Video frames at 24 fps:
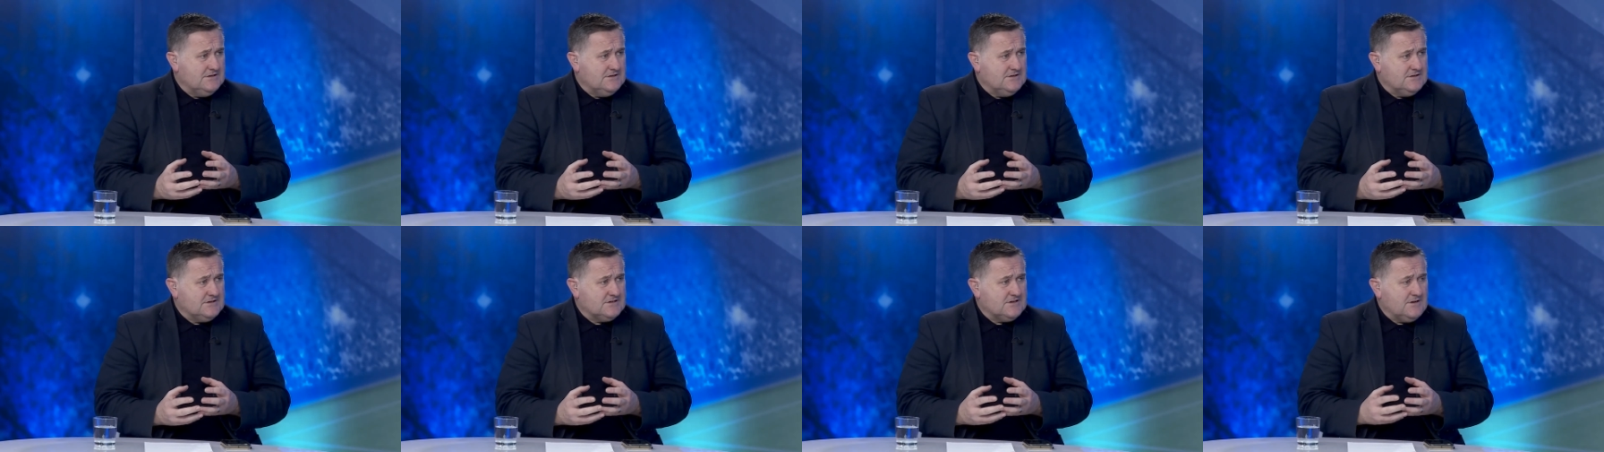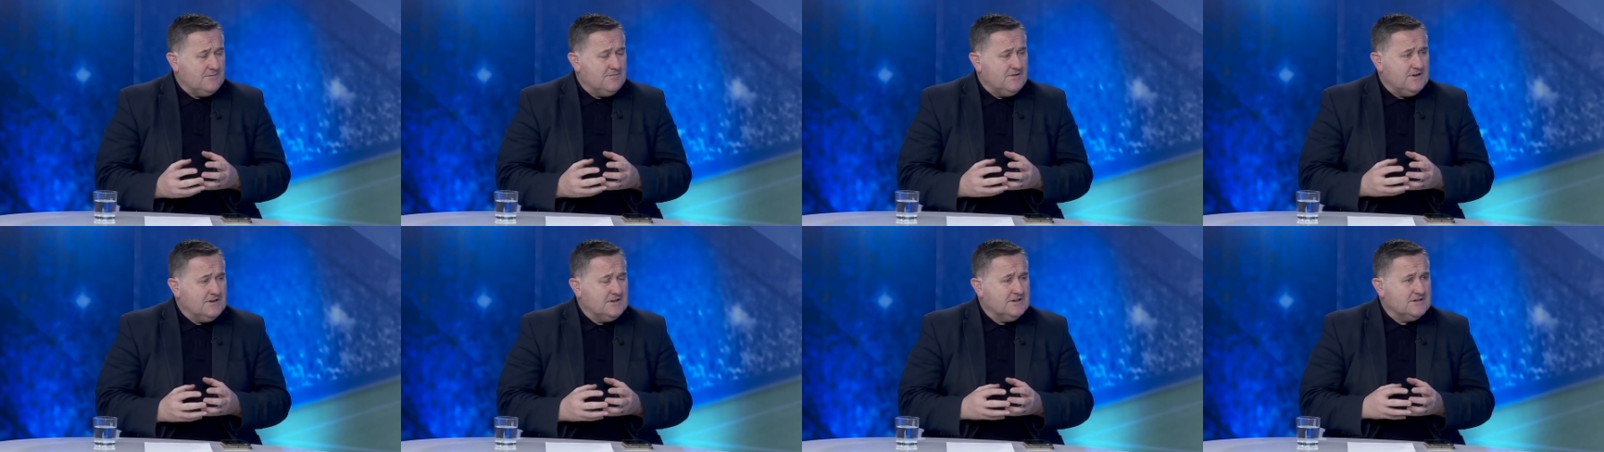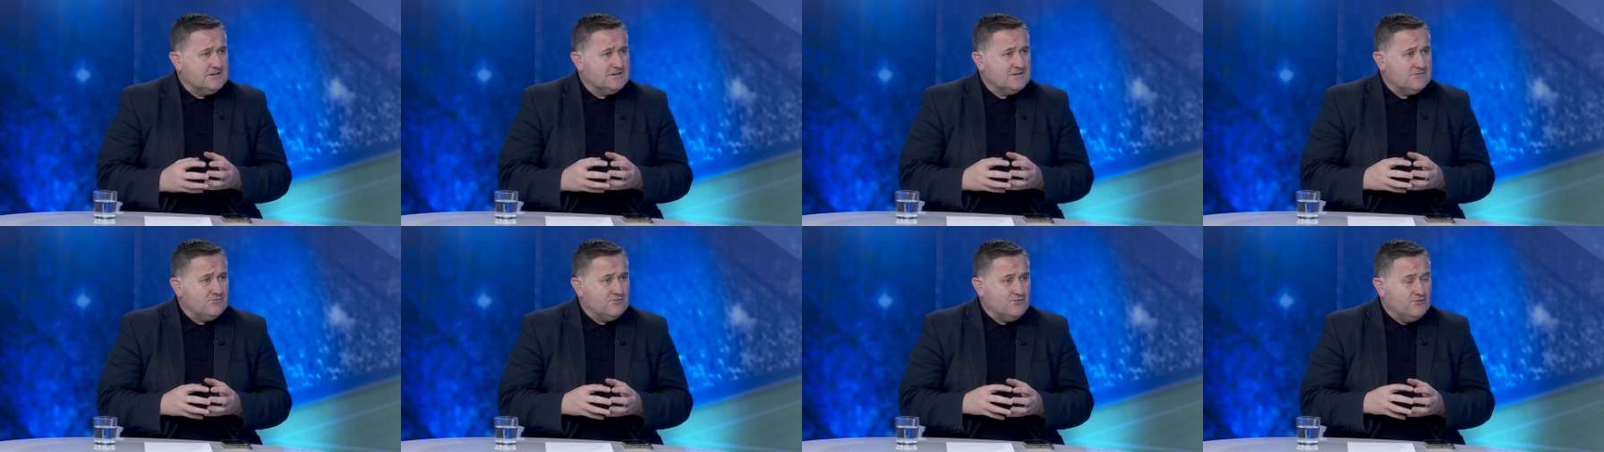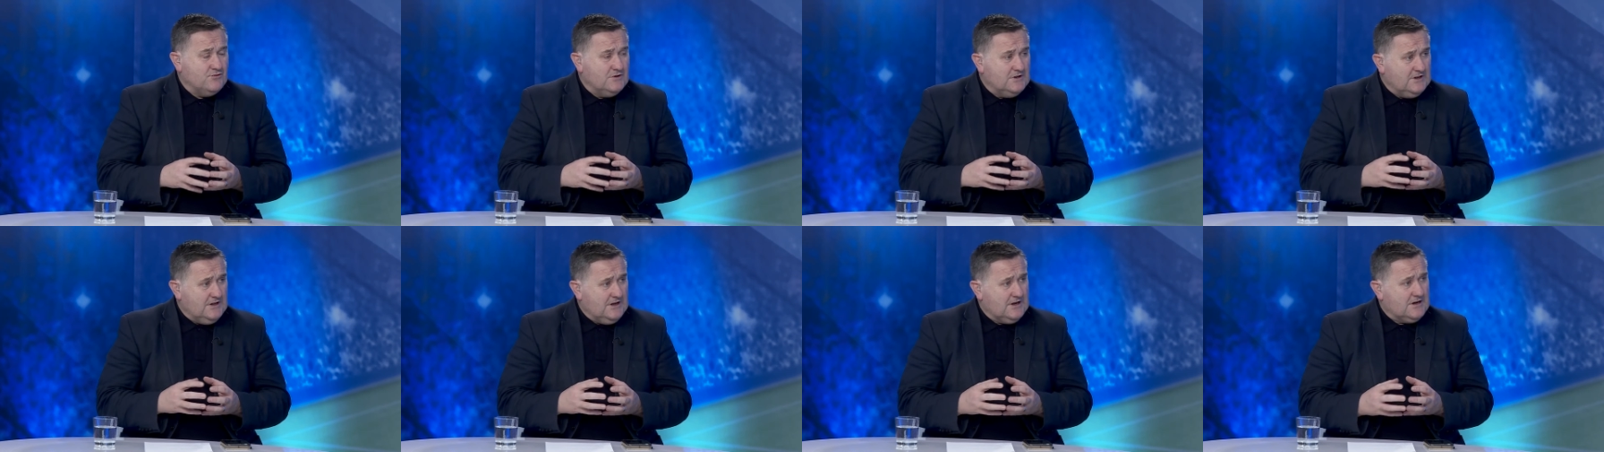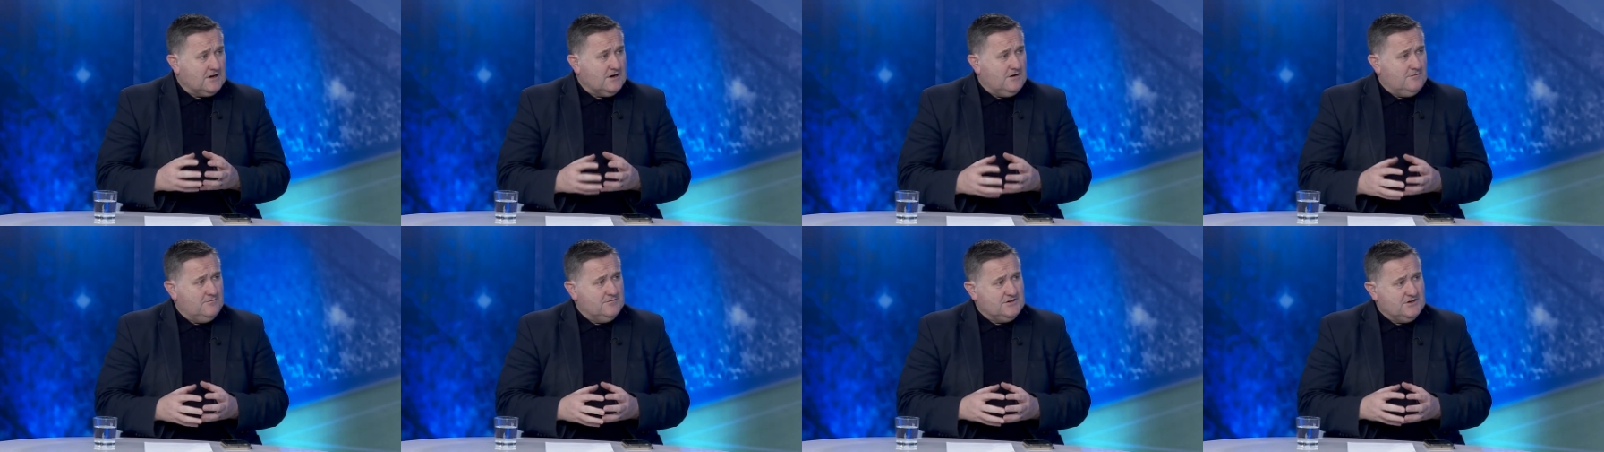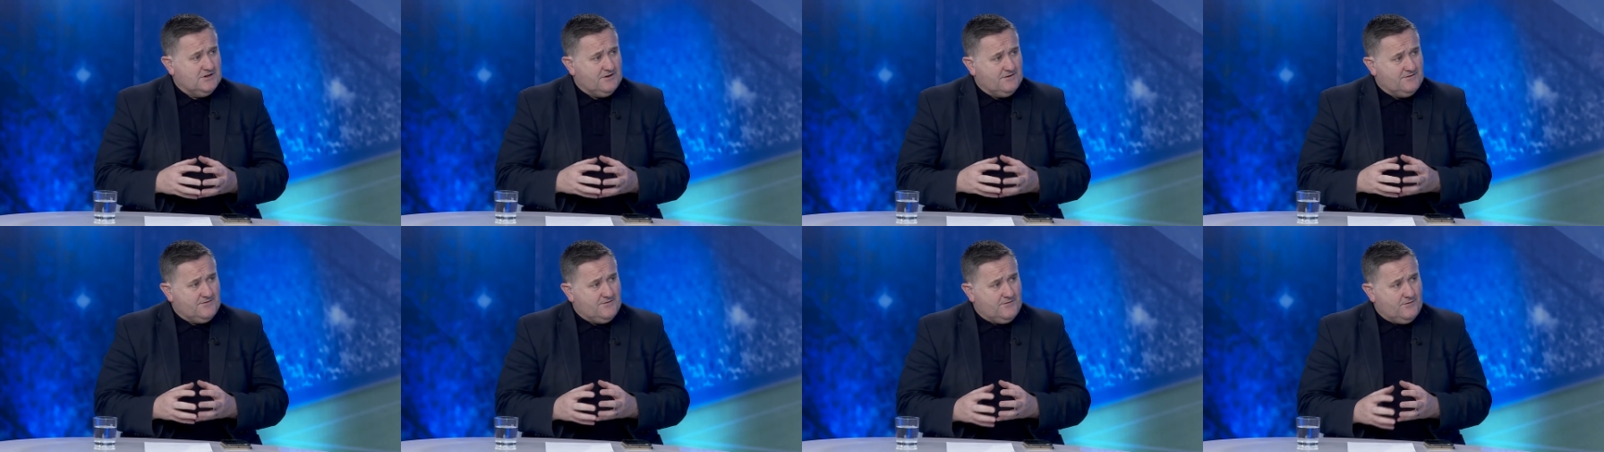something that's really come to
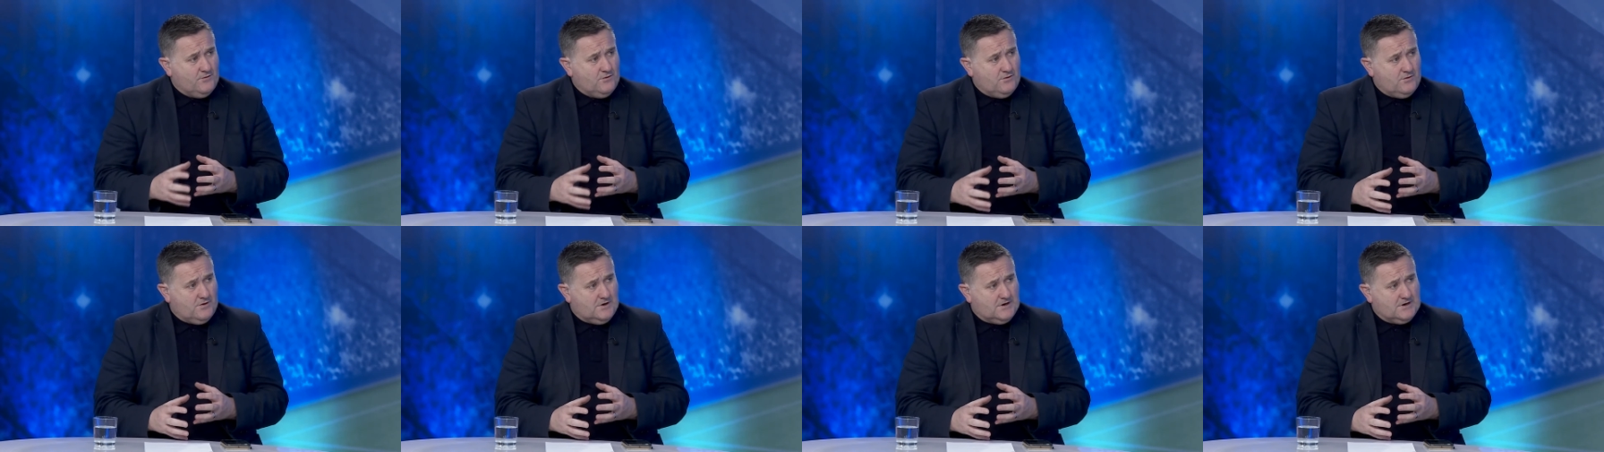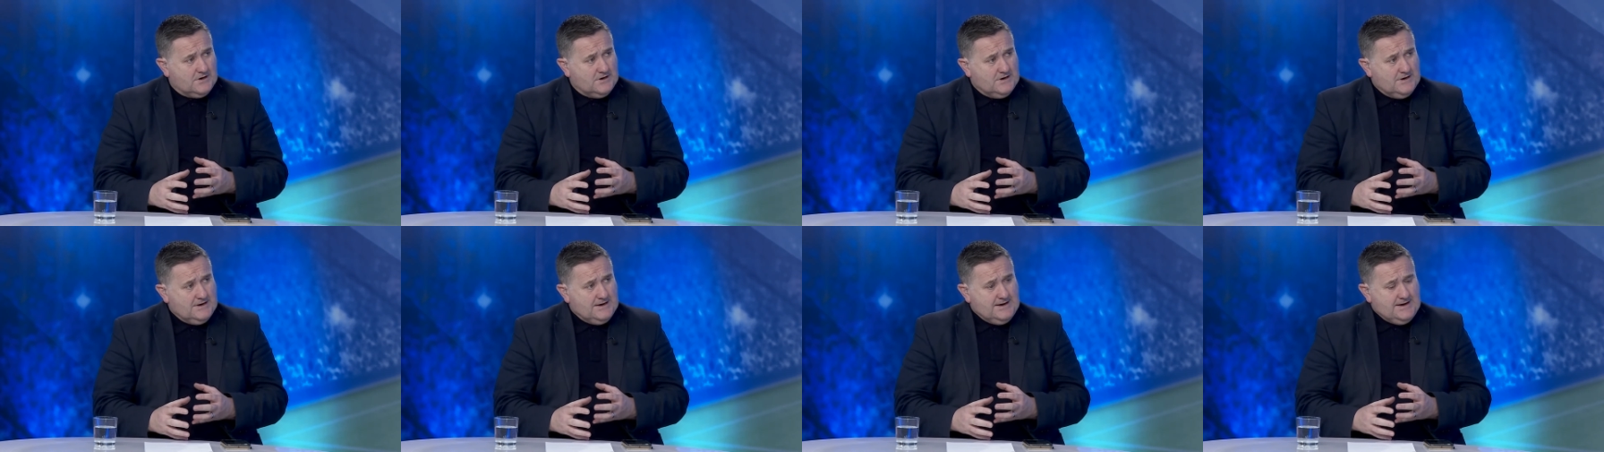the fore,